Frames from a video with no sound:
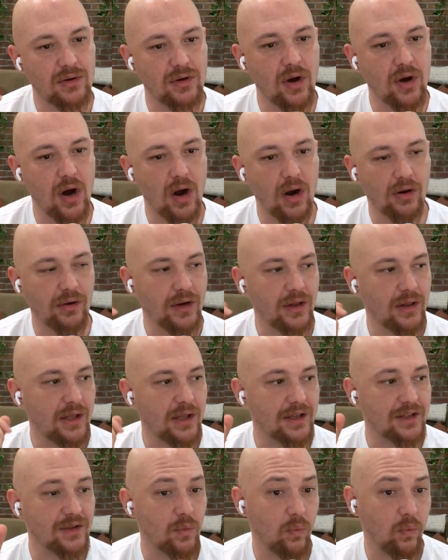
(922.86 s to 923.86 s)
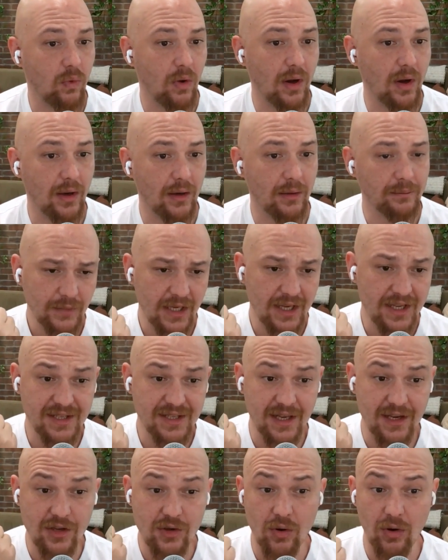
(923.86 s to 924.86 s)
concrete things. One is
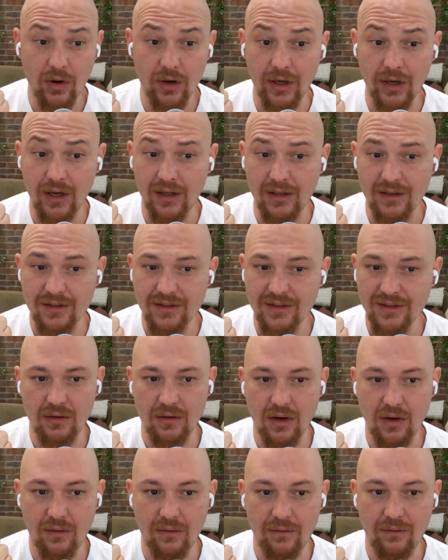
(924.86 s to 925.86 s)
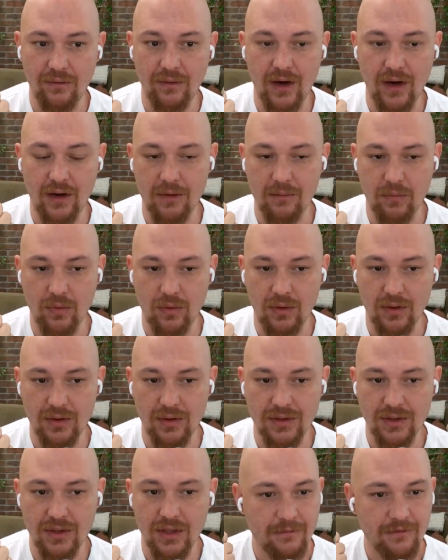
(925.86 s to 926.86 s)
that URLs are very
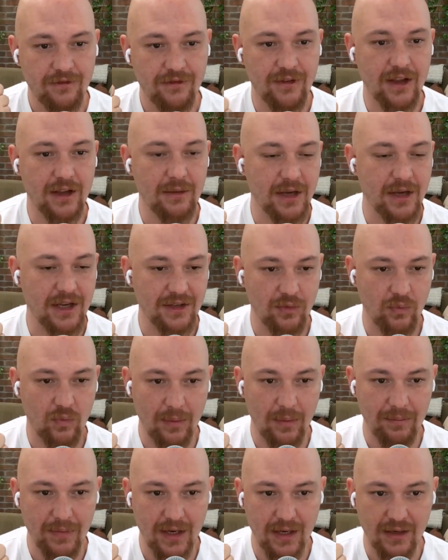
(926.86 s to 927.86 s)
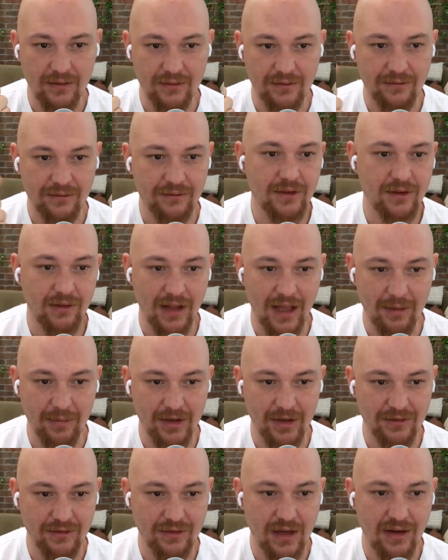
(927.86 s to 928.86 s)
important. Figma is a web native
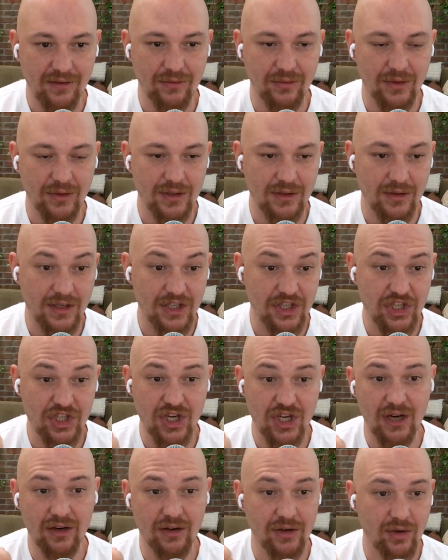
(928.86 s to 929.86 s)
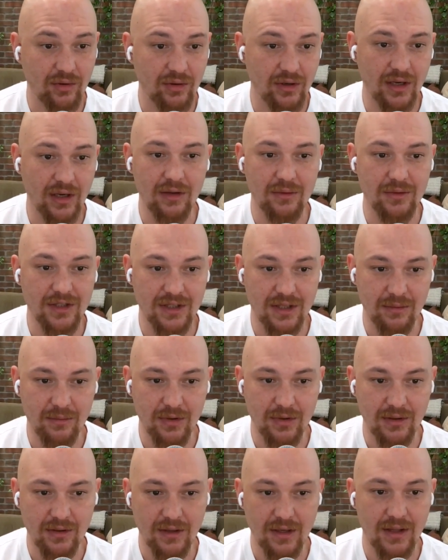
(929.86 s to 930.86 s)
collaborative software. You can share a URL with
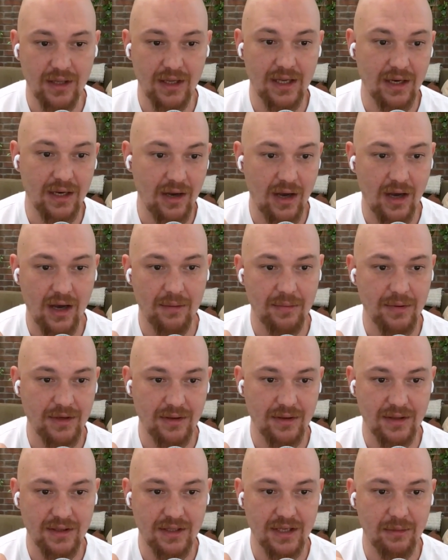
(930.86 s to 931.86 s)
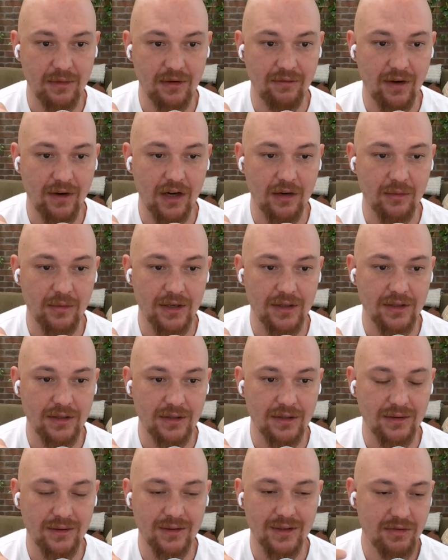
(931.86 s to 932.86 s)
someone and they can hop into the same environment as you.